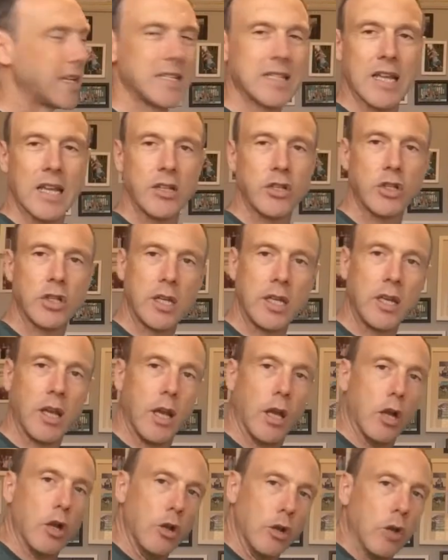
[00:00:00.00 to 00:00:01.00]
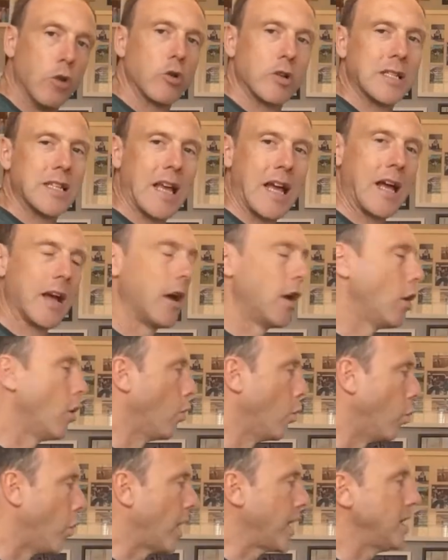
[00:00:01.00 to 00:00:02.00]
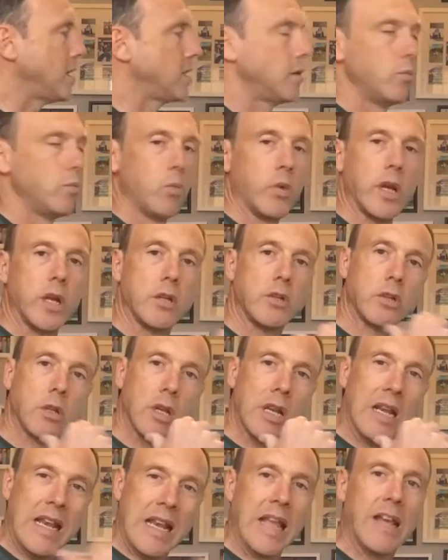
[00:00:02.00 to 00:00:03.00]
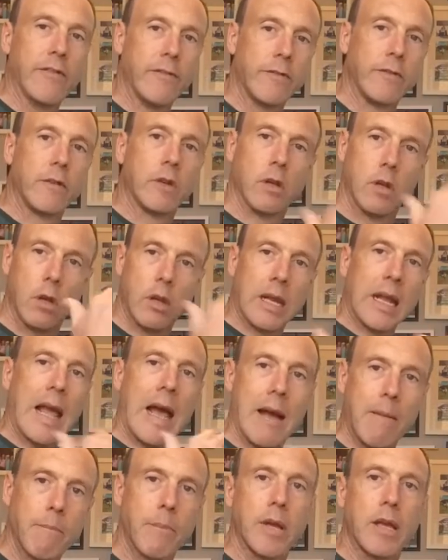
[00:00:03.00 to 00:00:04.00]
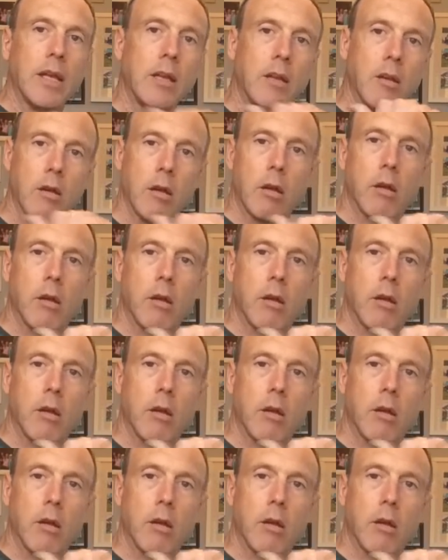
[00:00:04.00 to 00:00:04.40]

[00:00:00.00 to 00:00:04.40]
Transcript: essentially looks at ways in which lift can be